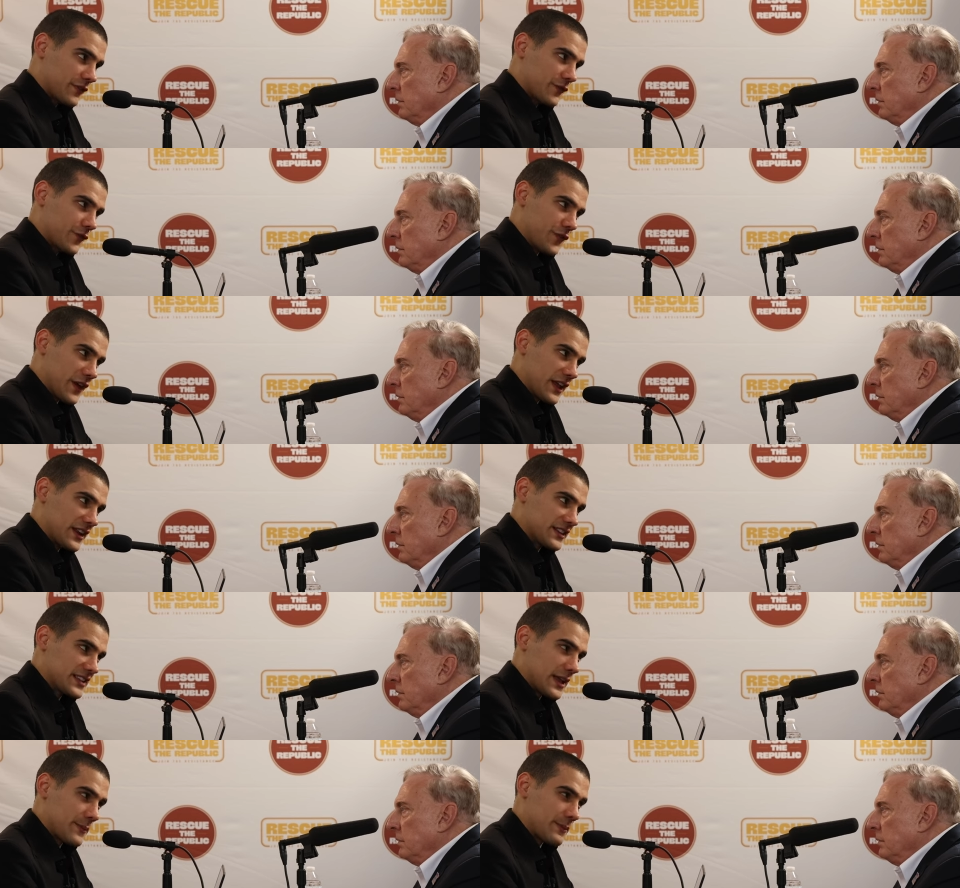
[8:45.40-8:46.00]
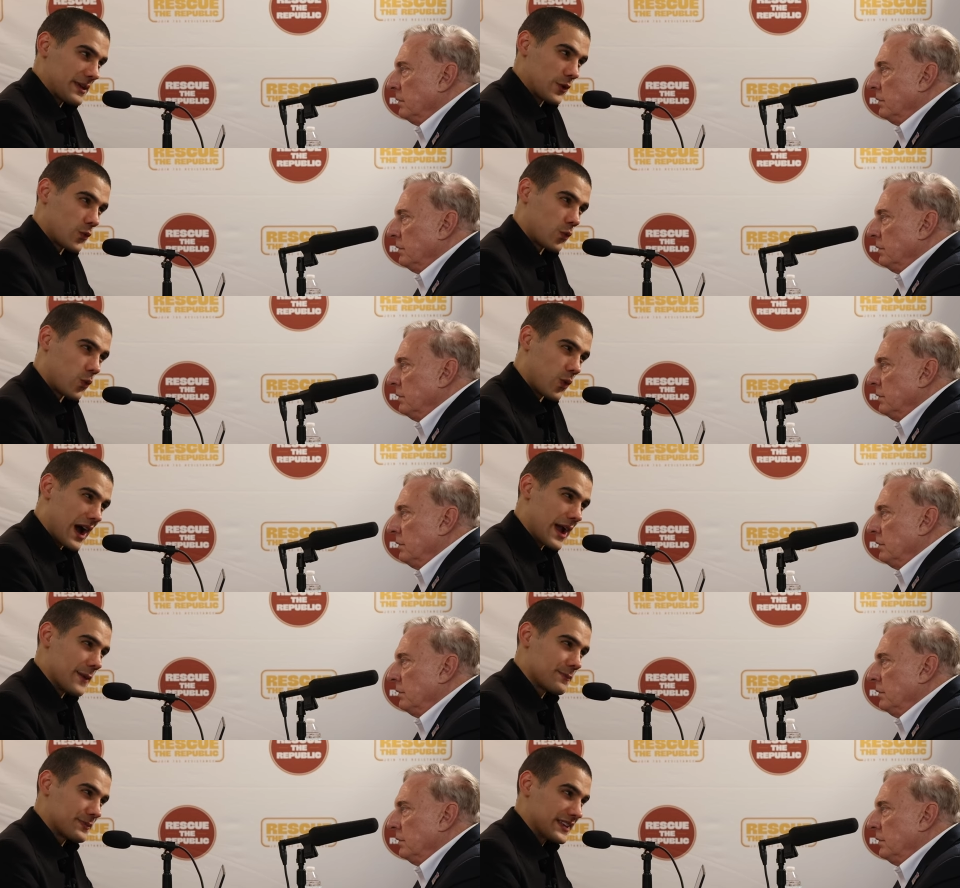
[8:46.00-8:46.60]
Speaker 1: fair to say, being
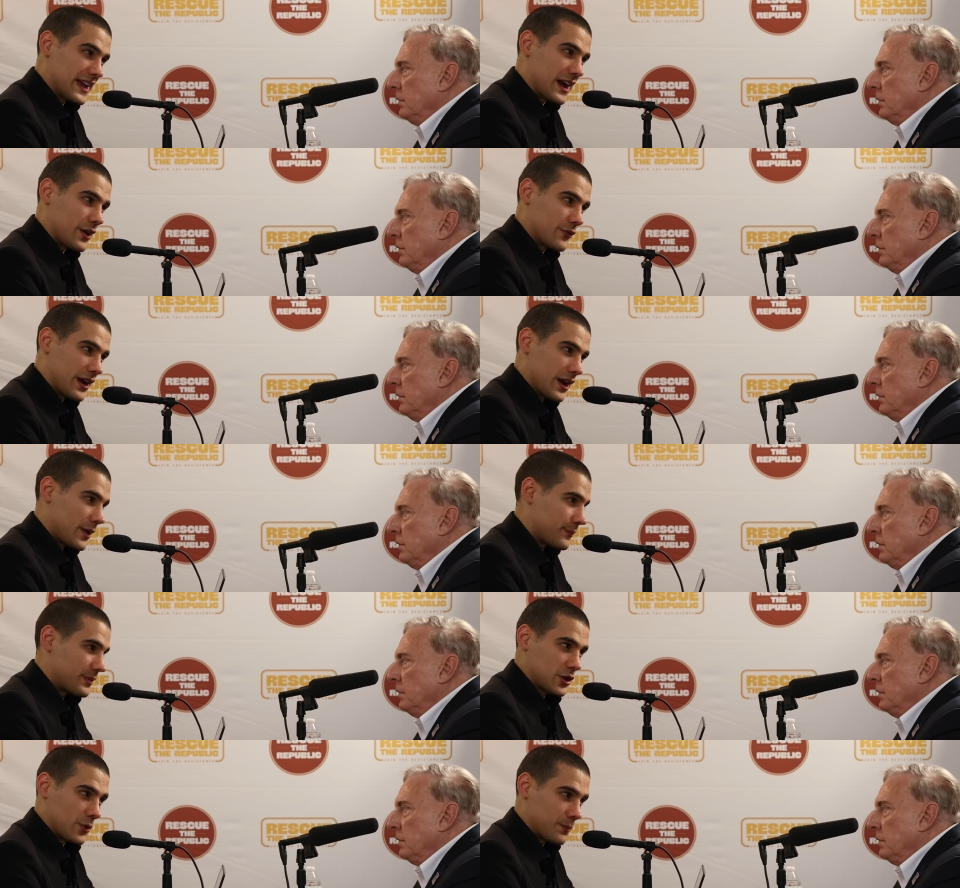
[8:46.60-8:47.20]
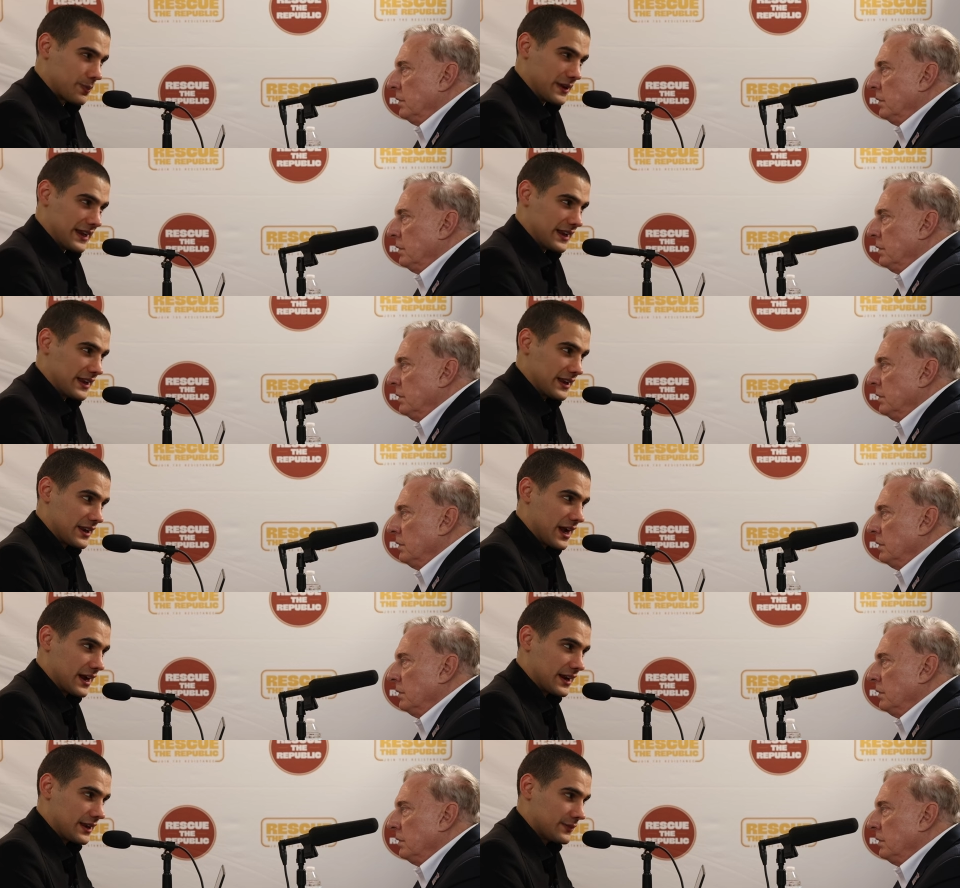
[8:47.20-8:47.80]
wiped out right now, be completely
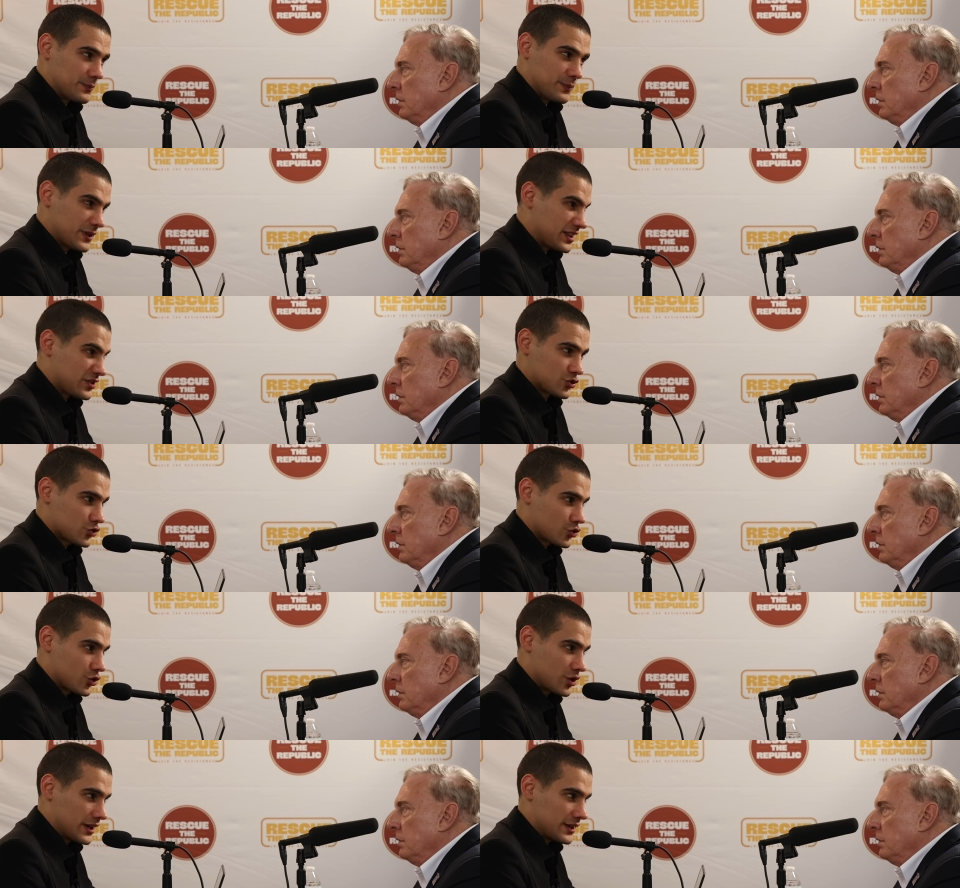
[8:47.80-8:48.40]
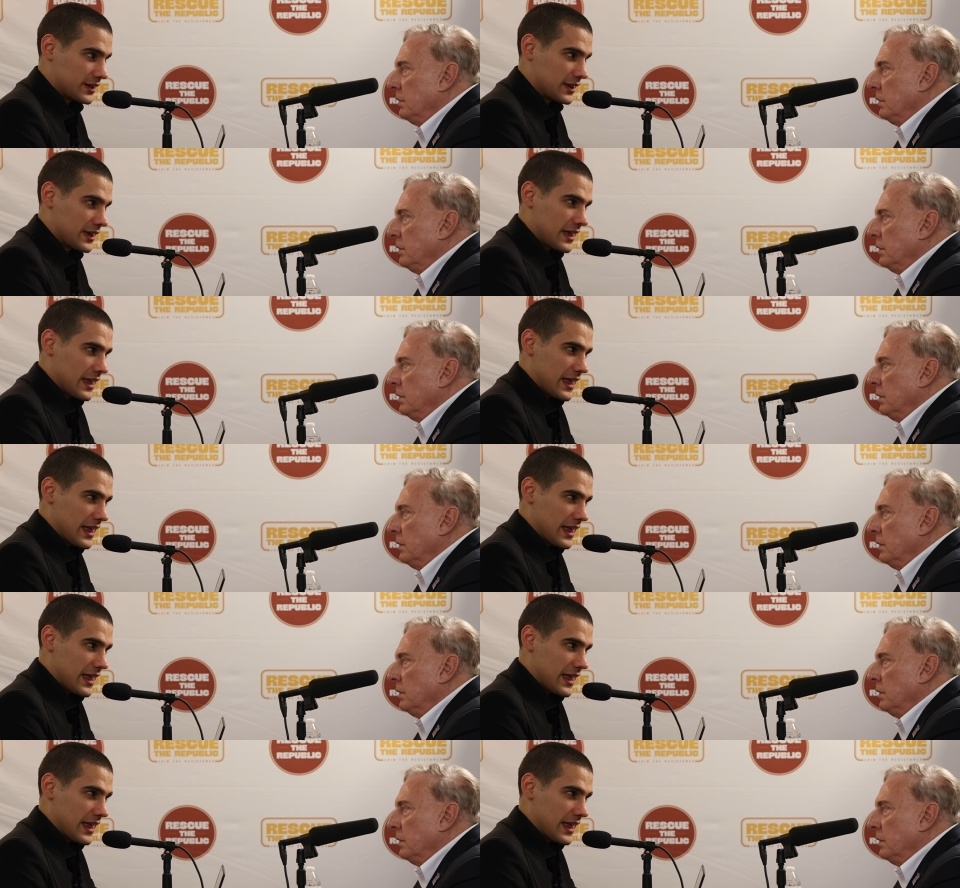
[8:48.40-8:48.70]
destroyed.